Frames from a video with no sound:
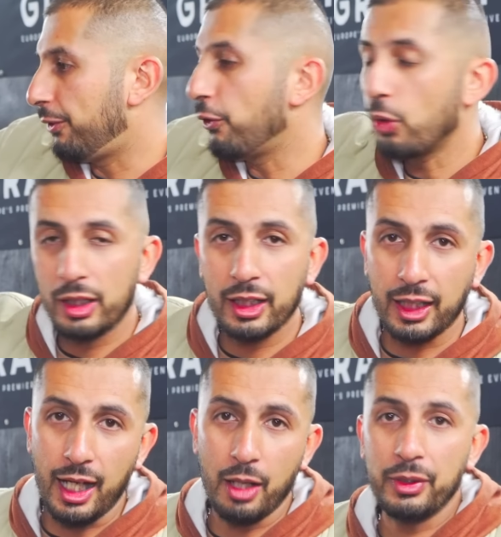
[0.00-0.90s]
for the
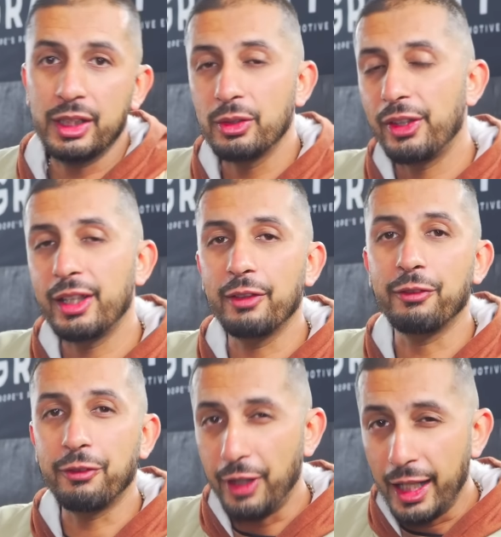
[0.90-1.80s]
car. We're using a
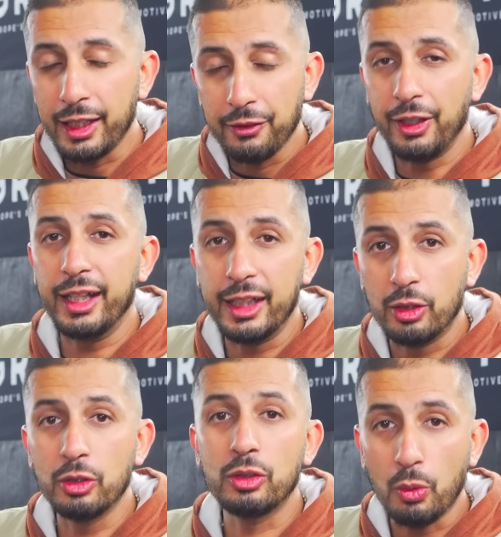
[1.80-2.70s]
very, very
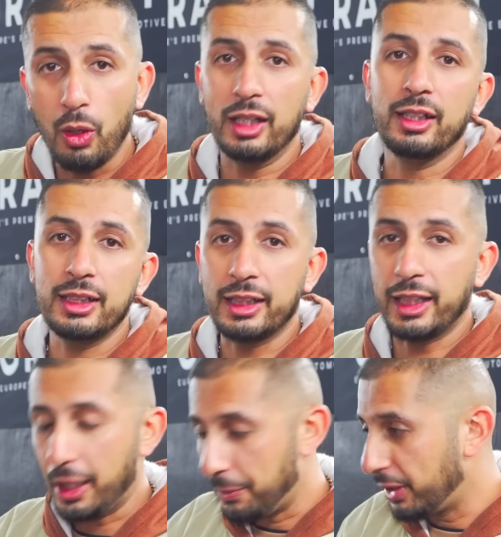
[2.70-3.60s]
good quality
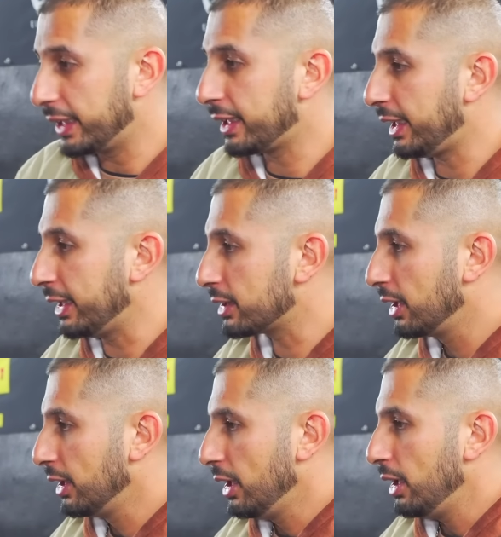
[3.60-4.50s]
cabling kit.
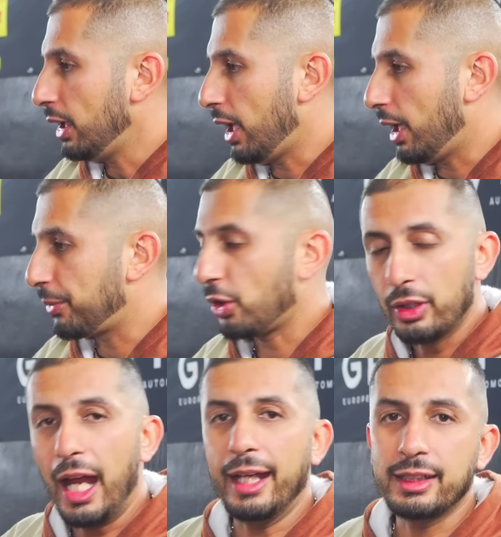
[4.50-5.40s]
So
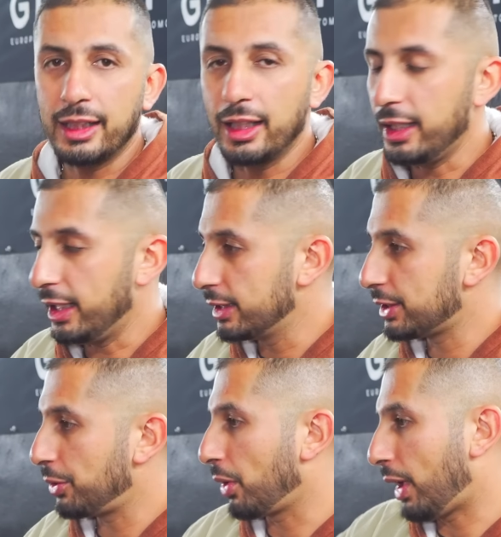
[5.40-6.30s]
the idea is
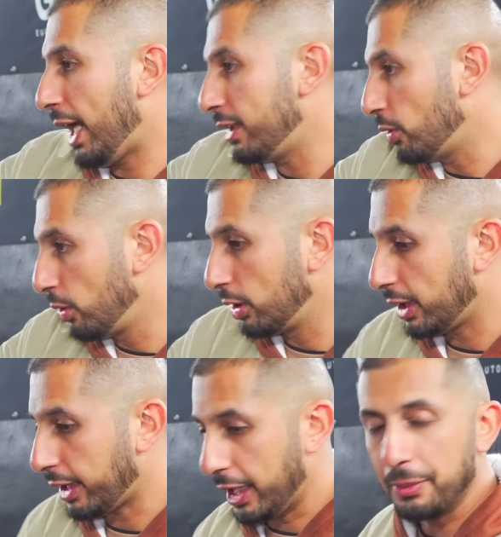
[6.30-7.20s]
to run all the
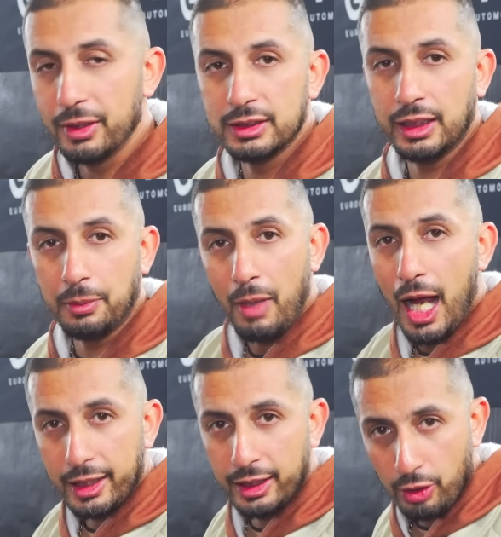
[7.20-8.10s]
cables and mark it